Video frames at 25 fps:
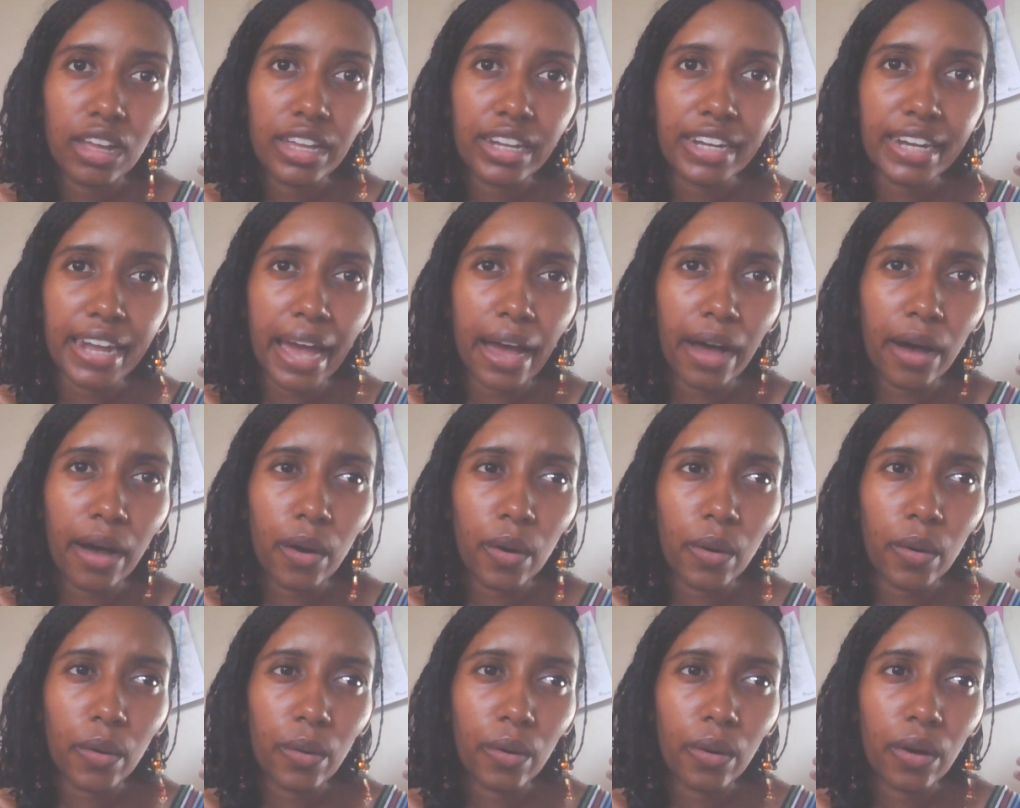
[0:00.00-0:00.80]

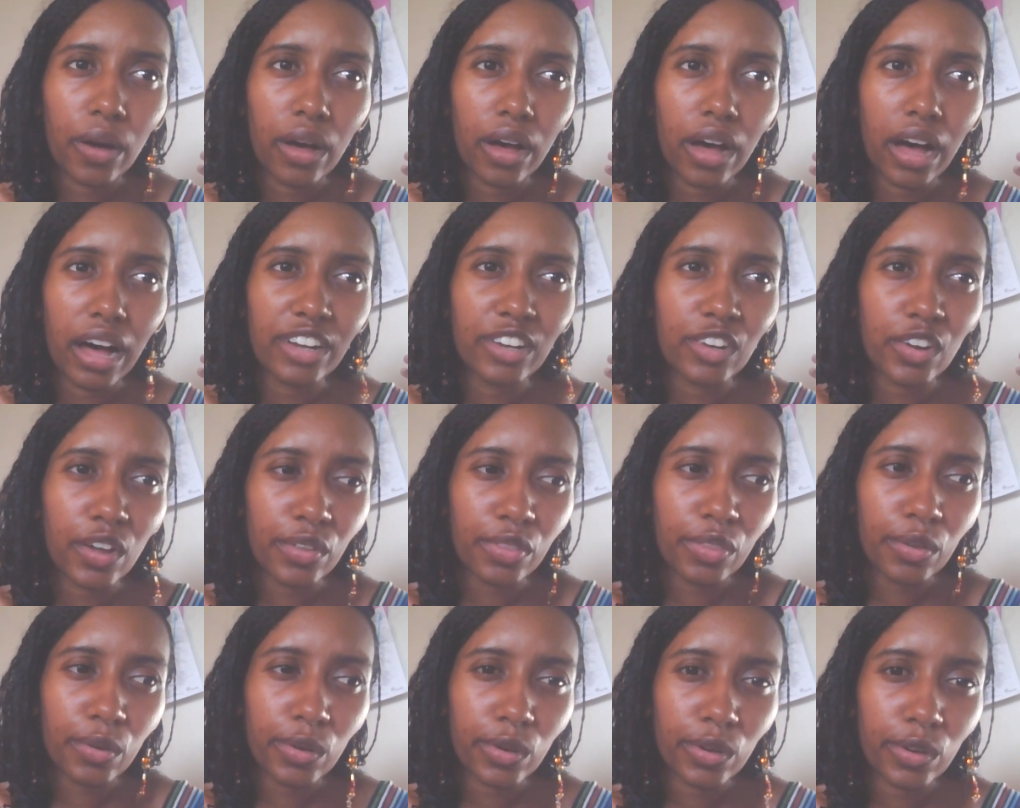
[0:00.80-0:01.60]
Now,
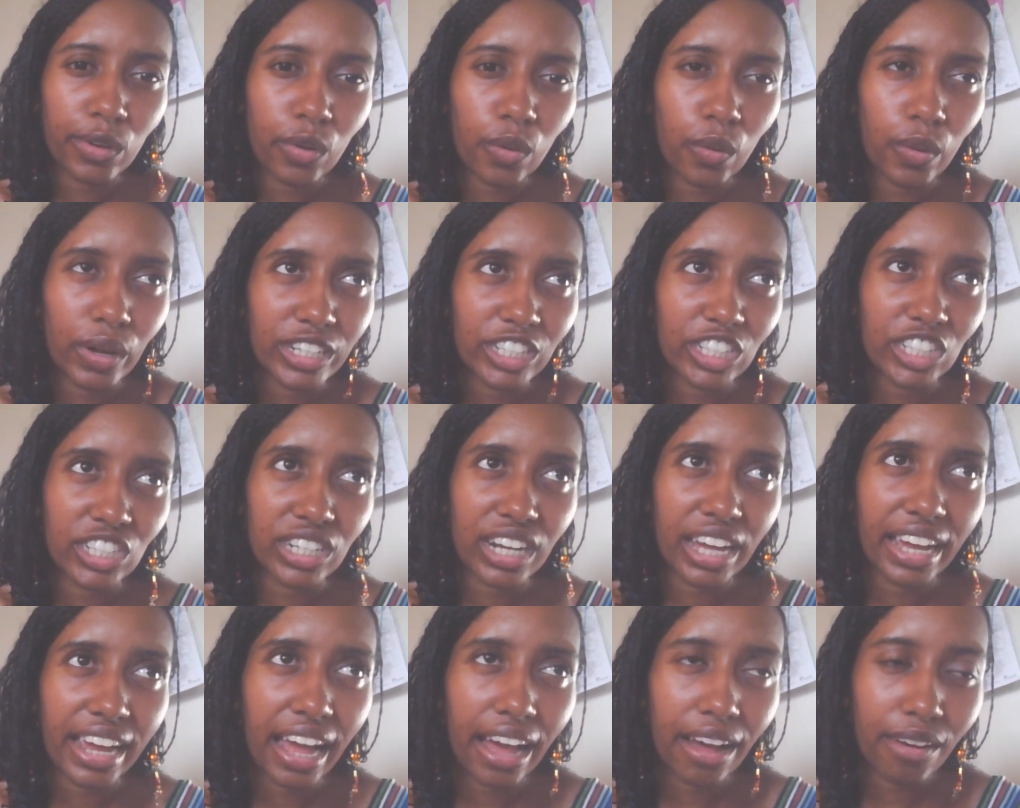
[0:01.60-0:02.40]
another
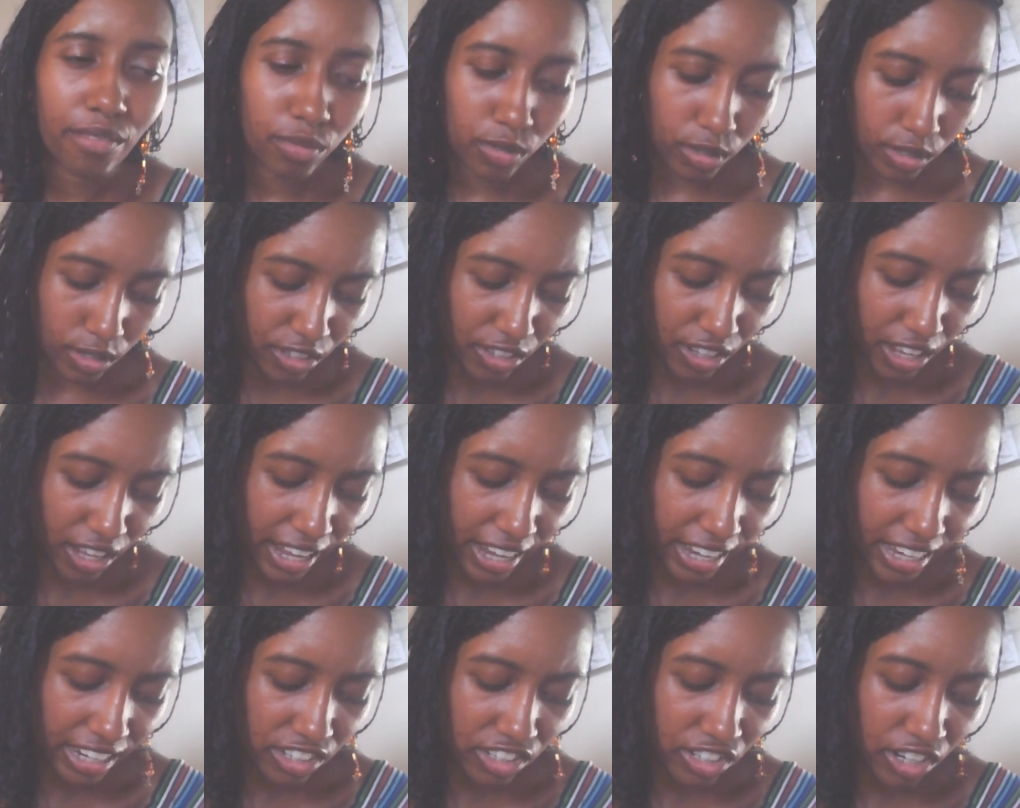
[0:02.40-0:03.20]
question I have,
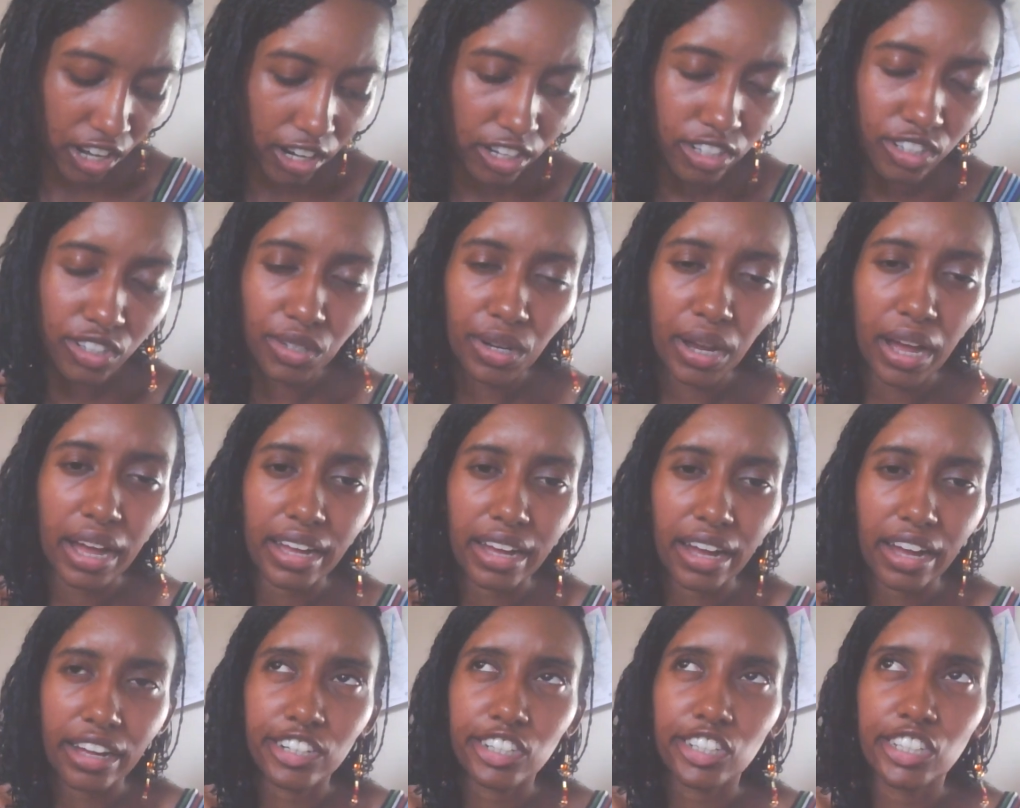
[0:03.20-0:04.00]
like Dr.
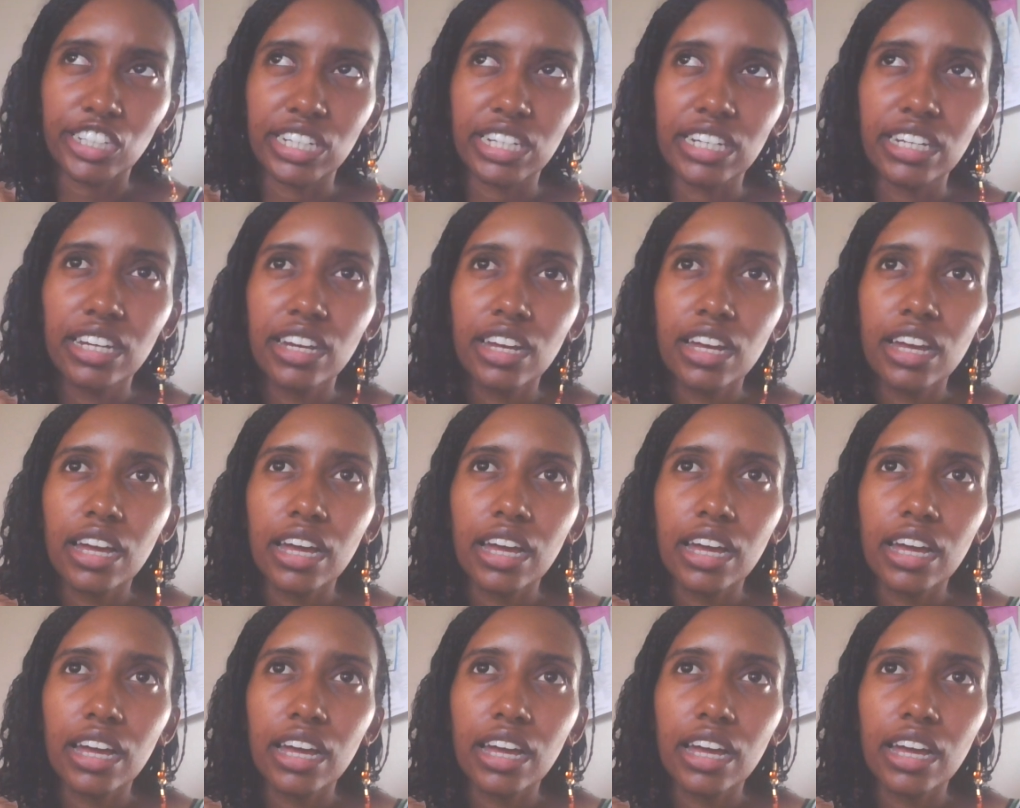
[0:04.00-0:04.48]
Hayashi,